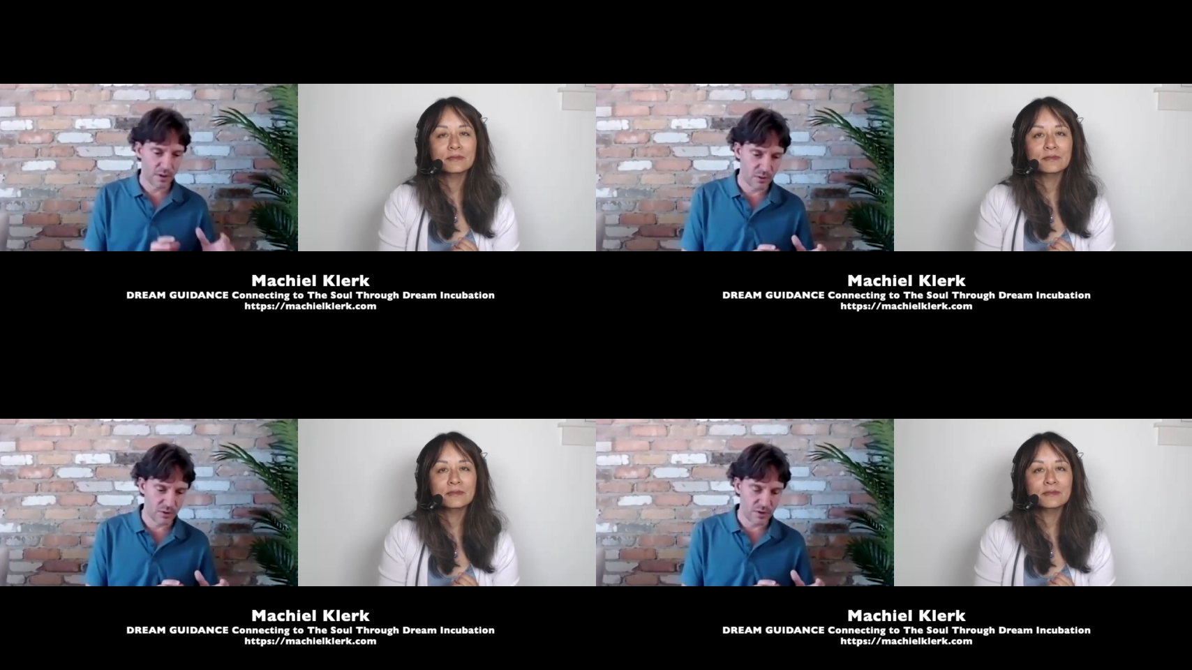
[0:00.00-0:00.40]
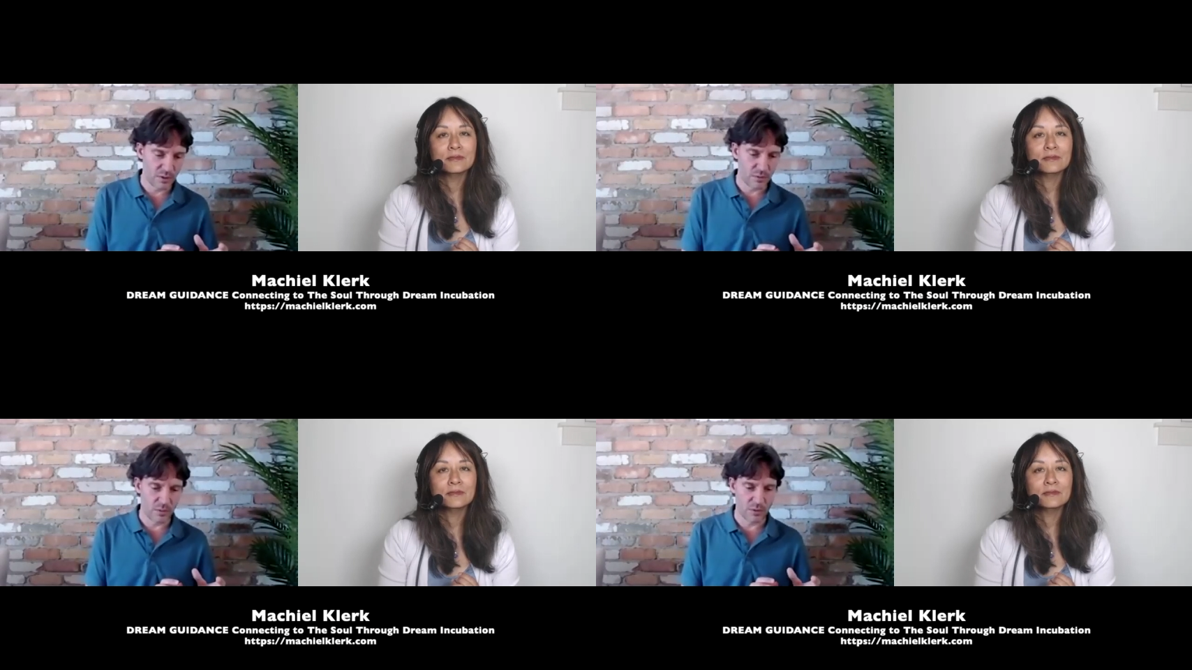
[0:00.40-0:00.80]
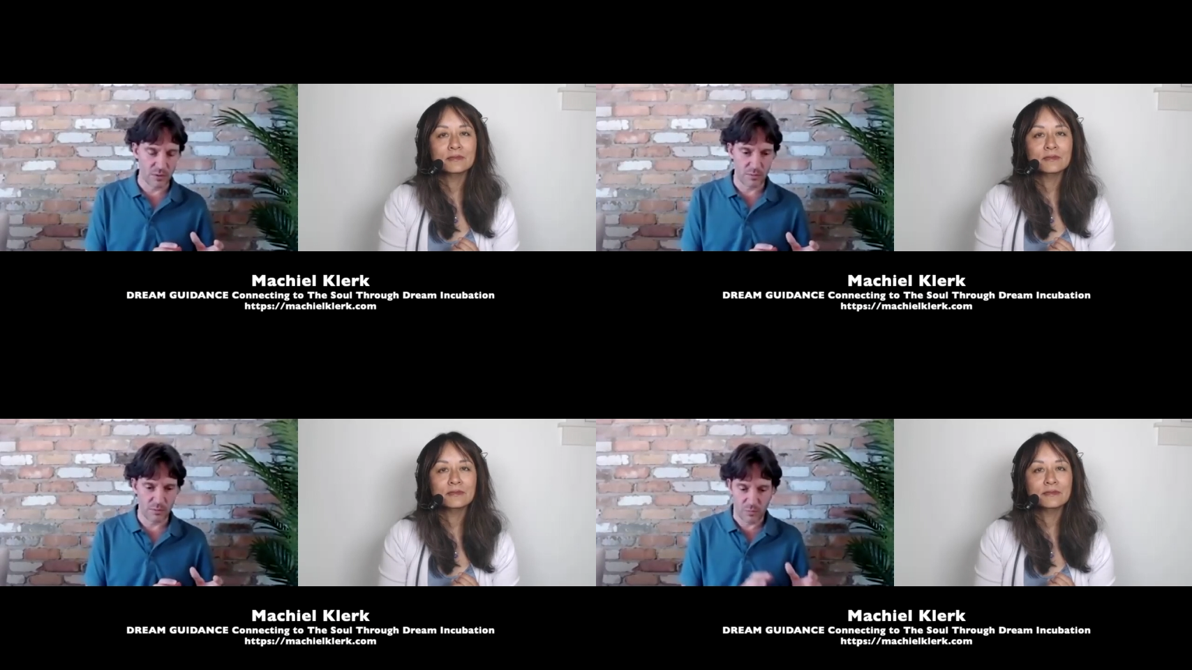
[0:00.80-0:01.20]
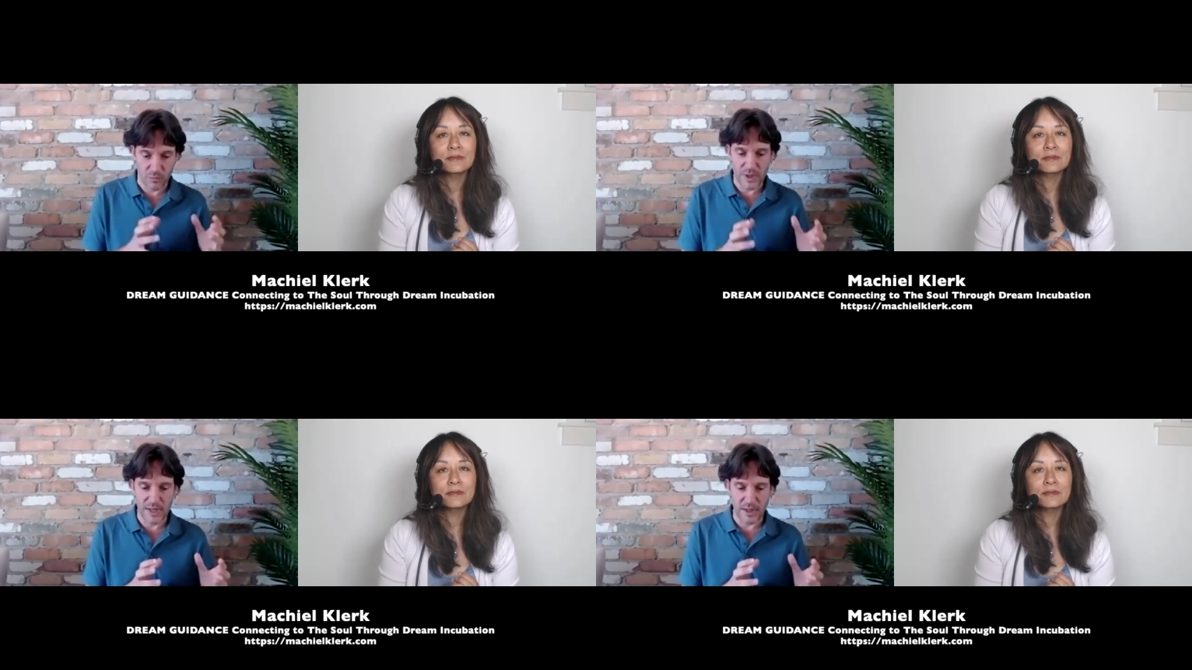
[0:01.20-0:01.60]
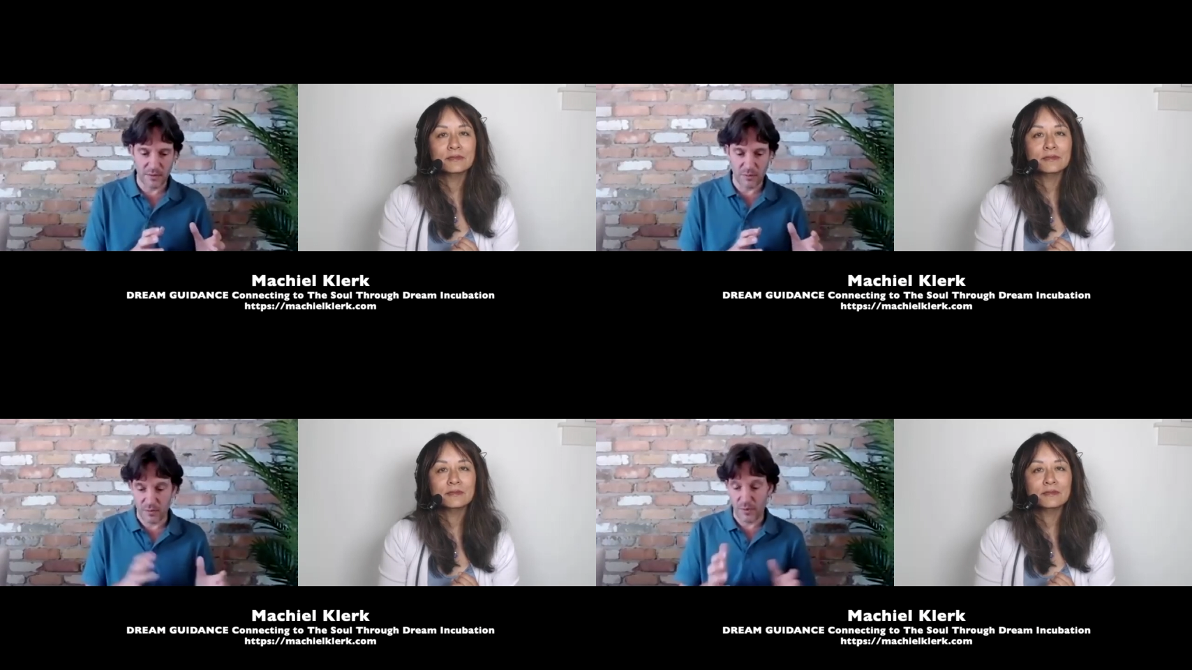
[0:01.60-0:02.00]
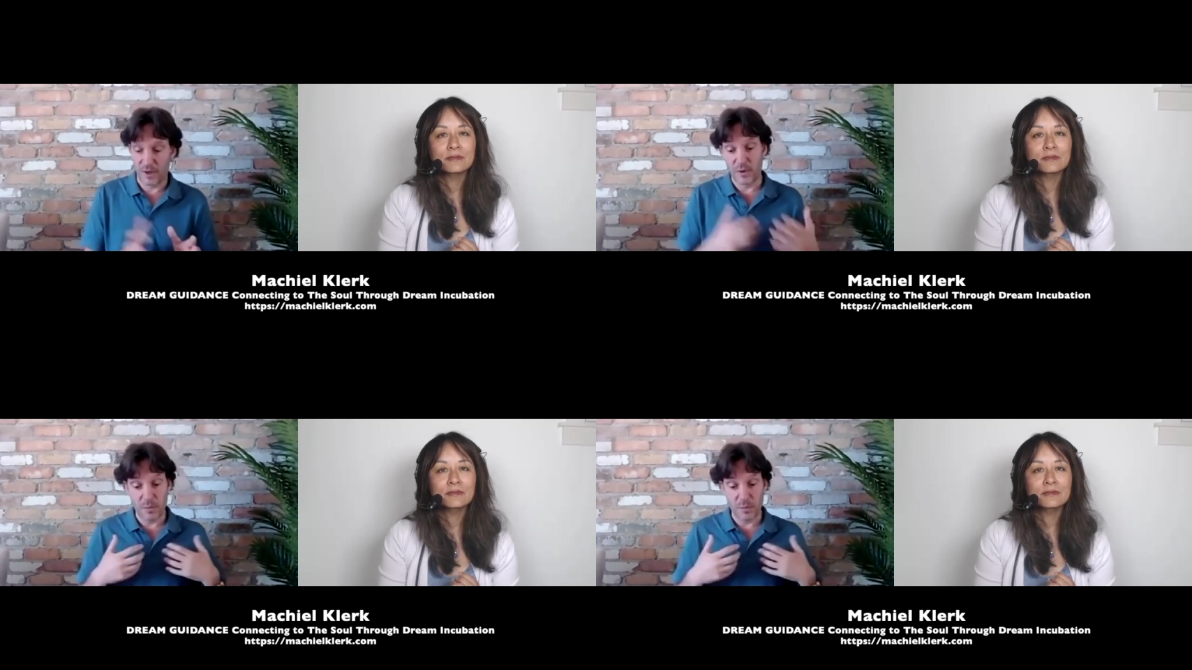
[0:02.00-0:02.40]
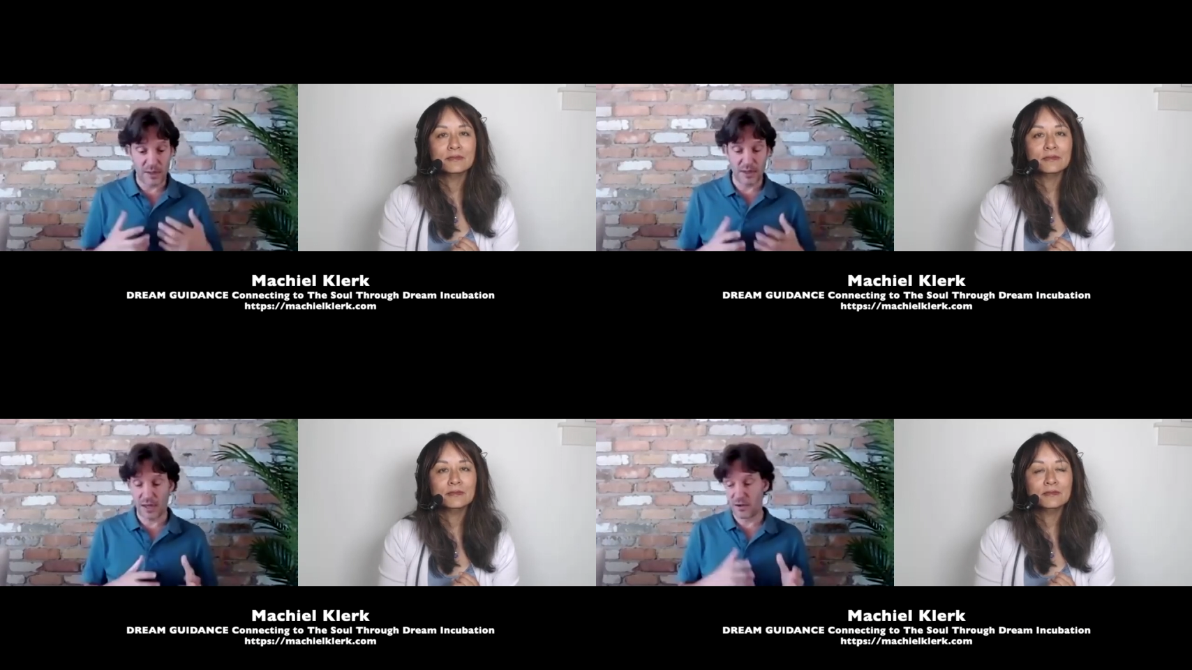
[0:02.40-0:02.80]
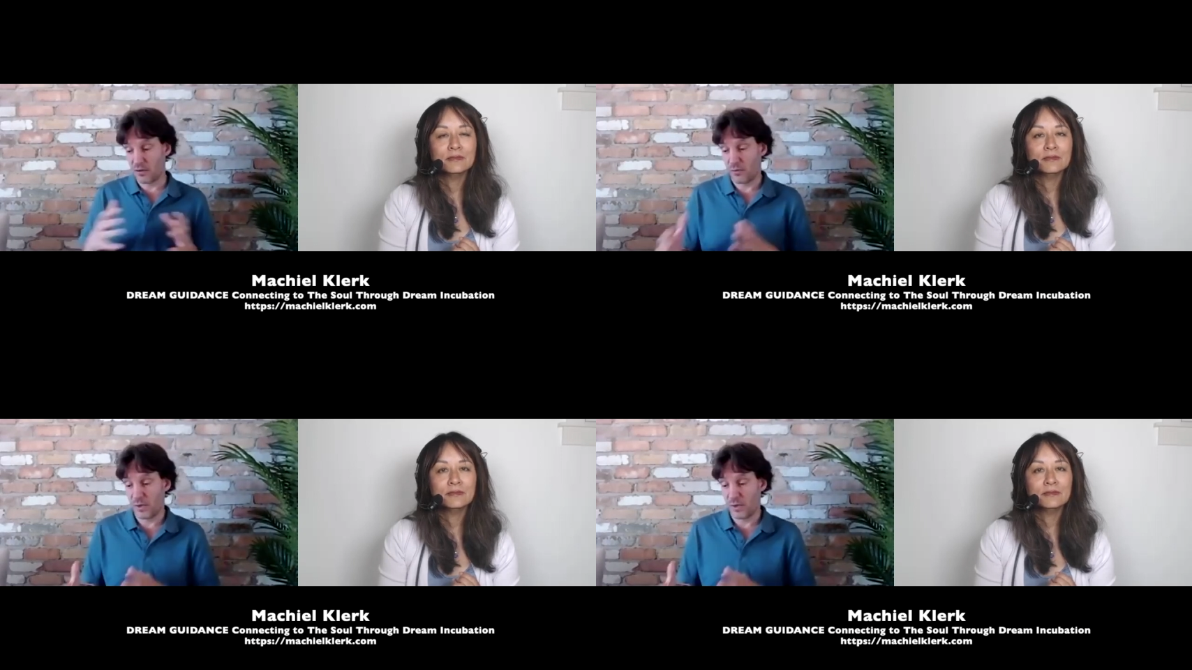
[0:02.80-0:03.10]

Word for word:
Speaker 1: You, you, you, we get, if we pay attention, we